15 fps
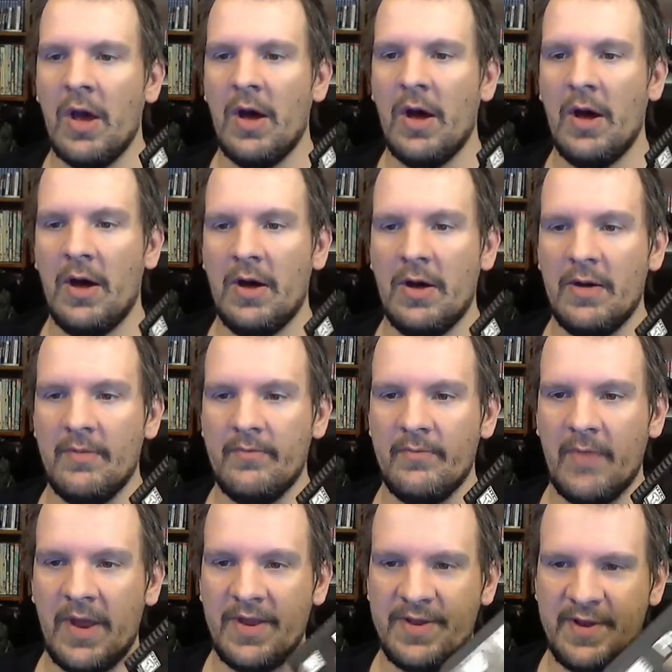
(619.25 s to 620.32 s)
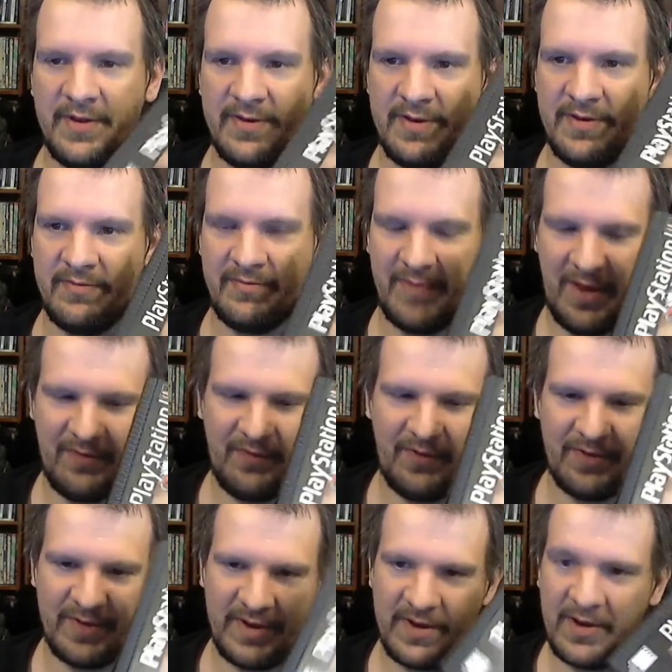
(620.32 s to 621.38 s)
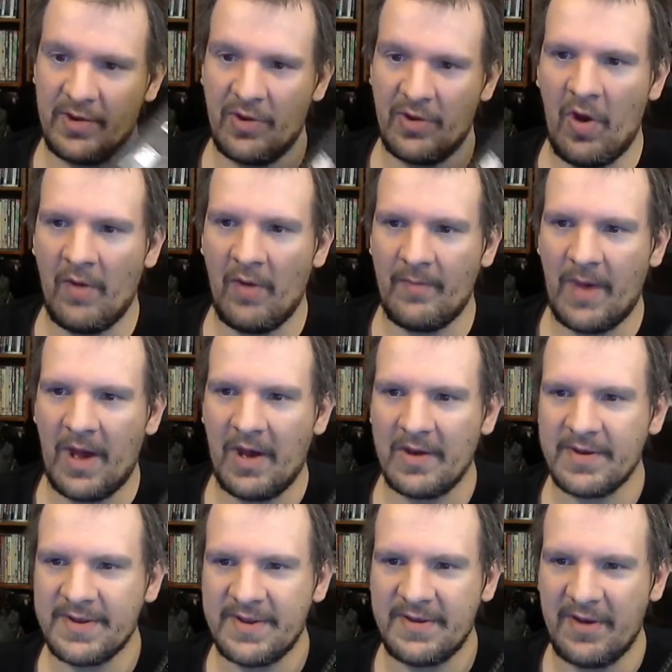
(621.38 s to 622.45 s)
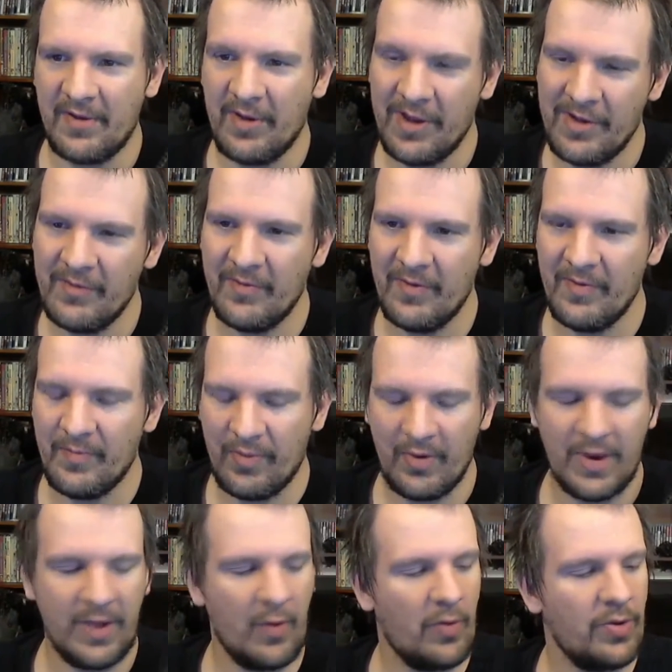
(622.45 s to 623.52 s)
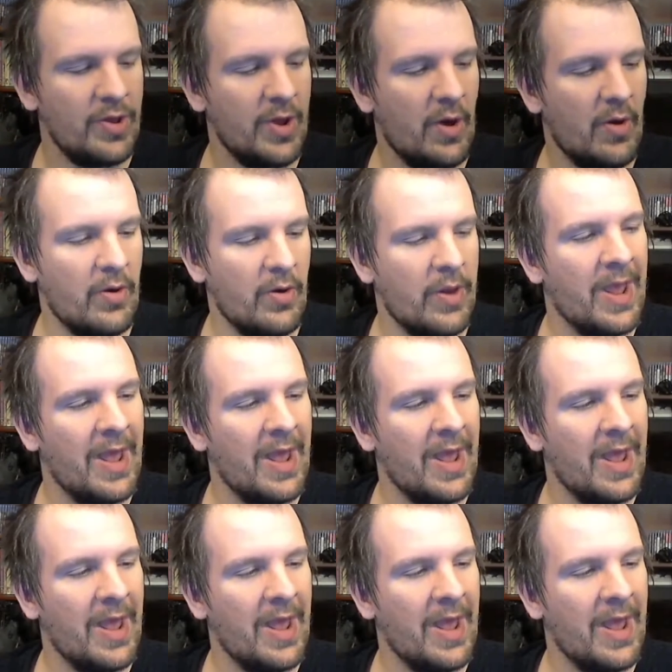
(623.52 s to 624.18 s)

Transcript: And since, as you can see, the long box, you know, it was pretty early on.